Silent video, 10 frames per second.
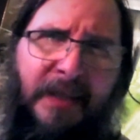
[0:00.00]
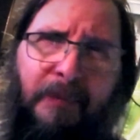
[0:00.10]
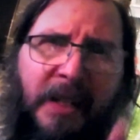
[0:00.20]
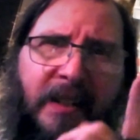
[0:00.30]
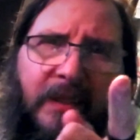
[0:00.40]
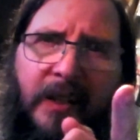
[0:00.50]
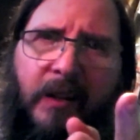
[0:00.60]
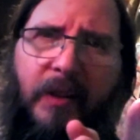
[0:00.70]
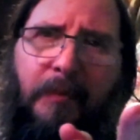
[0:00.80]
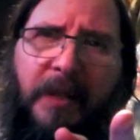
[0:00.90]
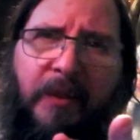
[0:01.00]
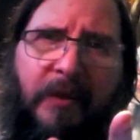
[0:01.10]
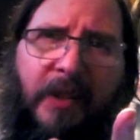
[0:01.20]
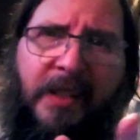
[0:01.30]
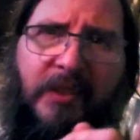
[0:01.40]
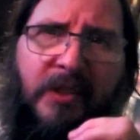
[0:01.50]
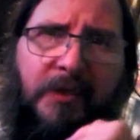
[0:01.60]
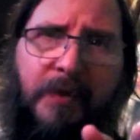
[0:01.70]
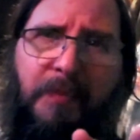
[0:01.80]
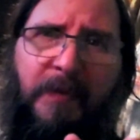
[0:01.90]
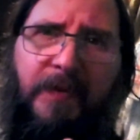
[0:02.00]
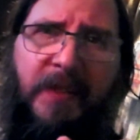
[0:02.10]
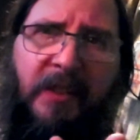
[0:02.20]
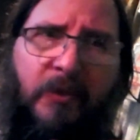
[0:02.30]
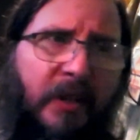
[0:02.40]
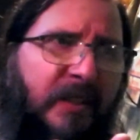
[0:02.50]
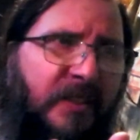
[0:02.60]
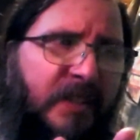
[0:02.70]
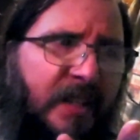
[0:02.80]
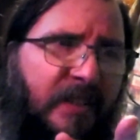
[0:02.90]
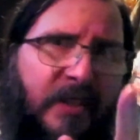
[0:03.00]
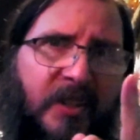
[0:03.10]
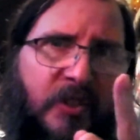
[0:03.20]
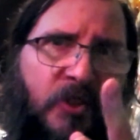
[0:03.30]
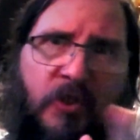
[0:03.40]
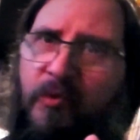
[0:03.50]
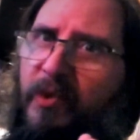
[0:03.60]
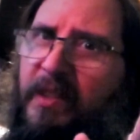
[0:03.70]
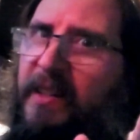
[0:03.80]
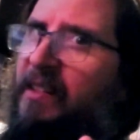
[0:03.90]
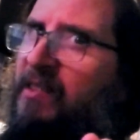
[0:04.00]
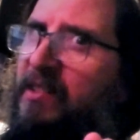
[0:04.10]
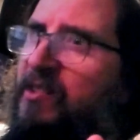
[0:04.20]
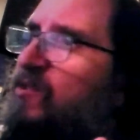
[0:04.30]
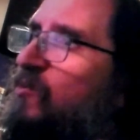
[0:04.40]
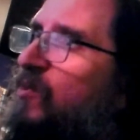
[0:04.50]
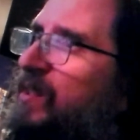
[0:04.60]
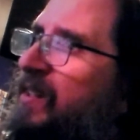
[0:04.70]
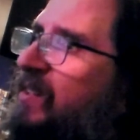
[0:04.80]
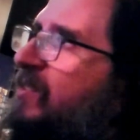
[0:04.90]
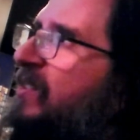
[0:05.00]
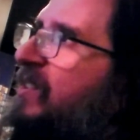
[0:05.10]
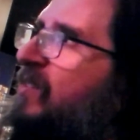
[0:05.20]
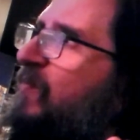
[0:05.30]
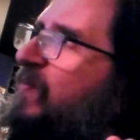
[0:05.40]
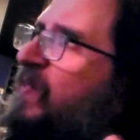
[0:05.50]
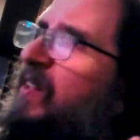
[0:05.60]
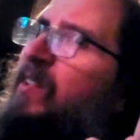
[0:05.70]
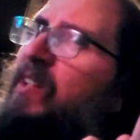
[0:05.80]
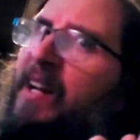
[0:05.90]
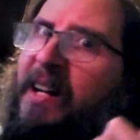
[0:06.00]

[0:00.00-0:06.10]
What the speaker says: I'm getting there. I'm not really a script follower. I just tend to just shoot things and do things because it's fun.